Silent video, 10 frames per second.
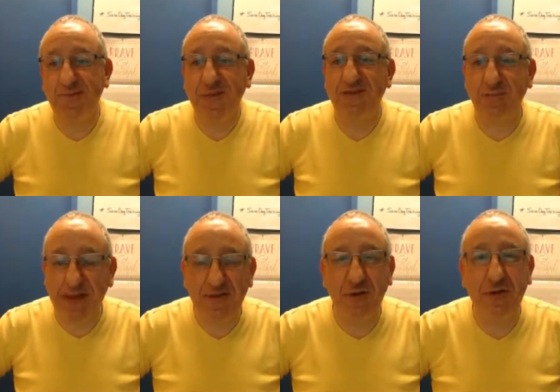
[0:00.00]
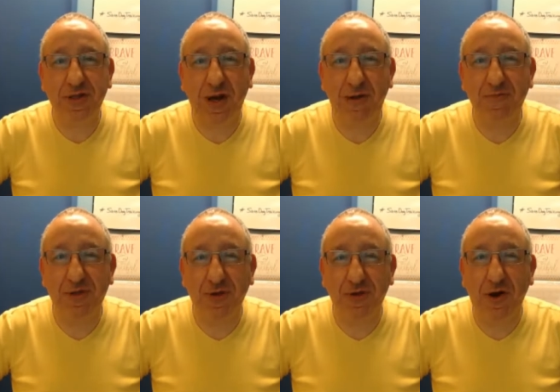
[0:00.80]
Spend your time with
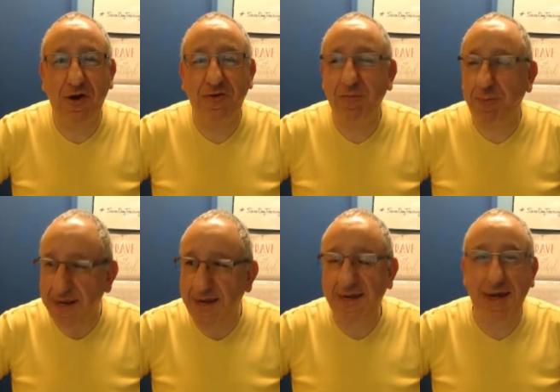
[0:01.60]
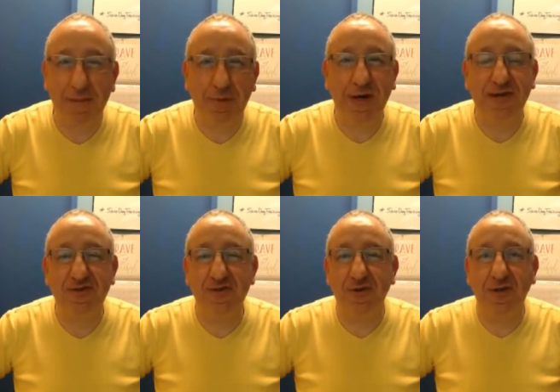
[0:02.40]
your dog, play and praise
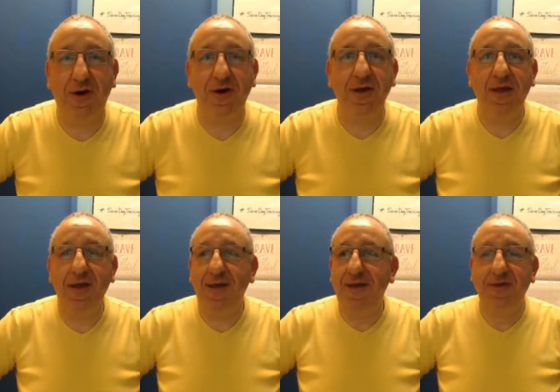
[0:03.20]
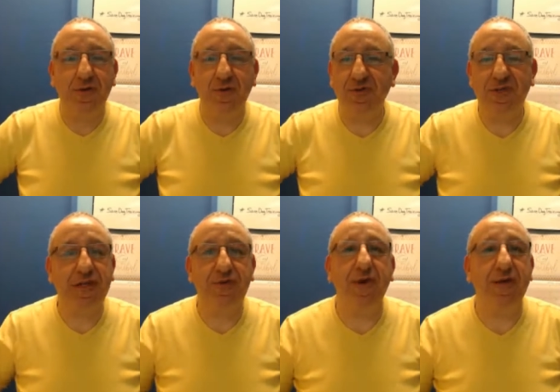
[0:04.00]
your dog. You'll see
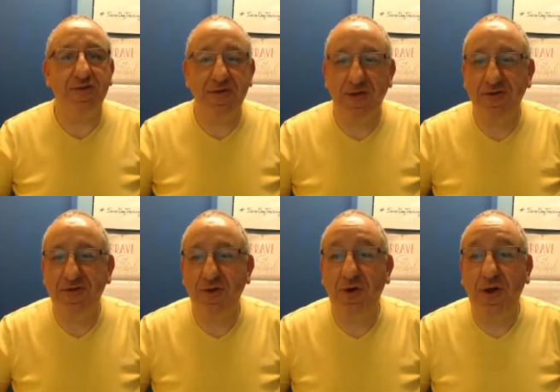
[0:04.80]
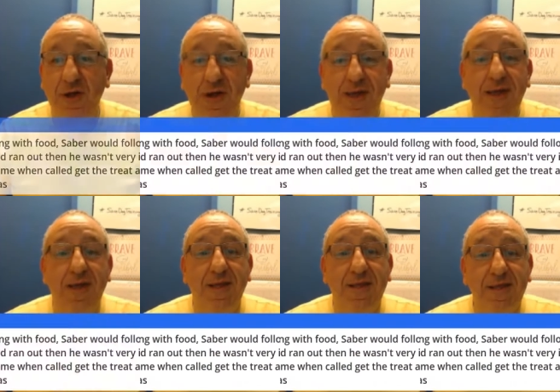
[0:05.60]
great results. So
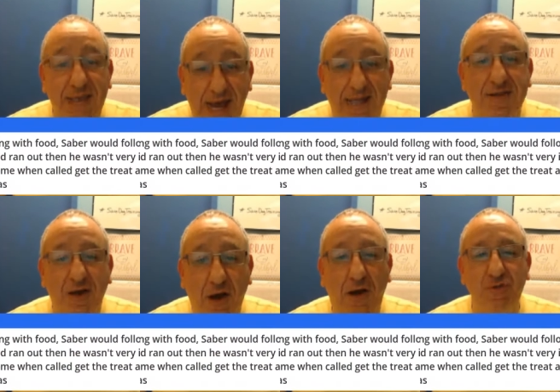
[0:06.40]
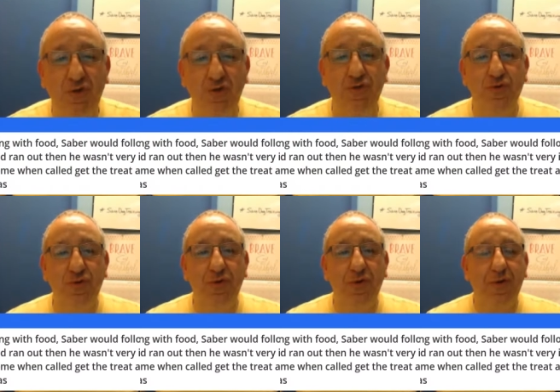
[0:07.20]
that's how you
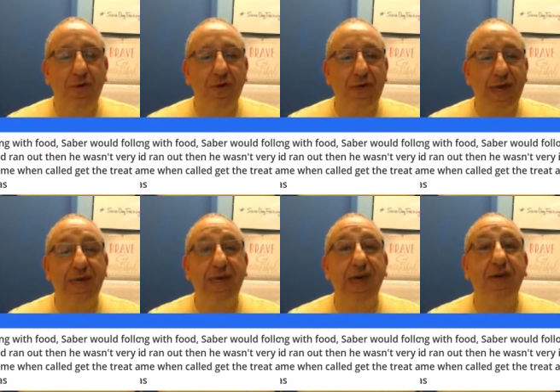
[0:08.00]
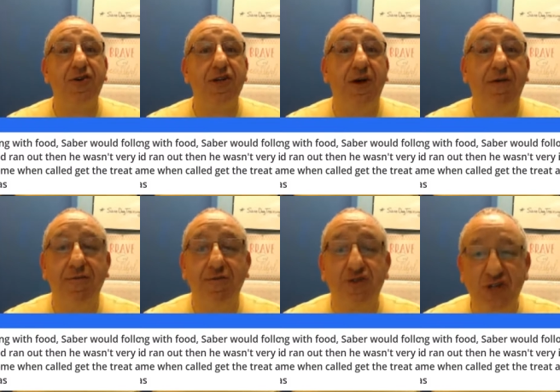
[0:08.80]
can get rid of
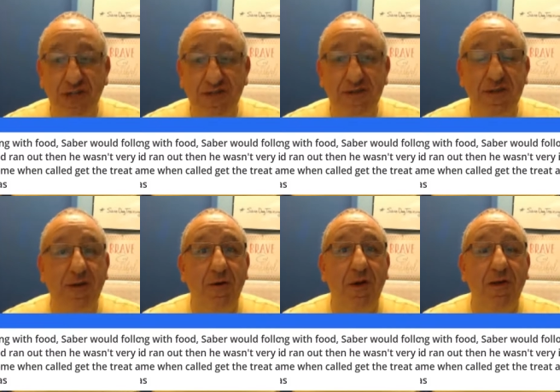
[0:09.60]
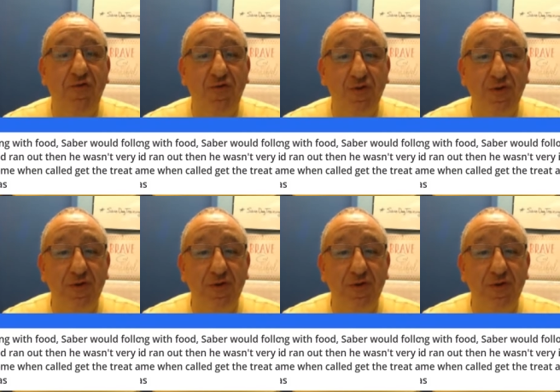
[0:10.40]
treats. If you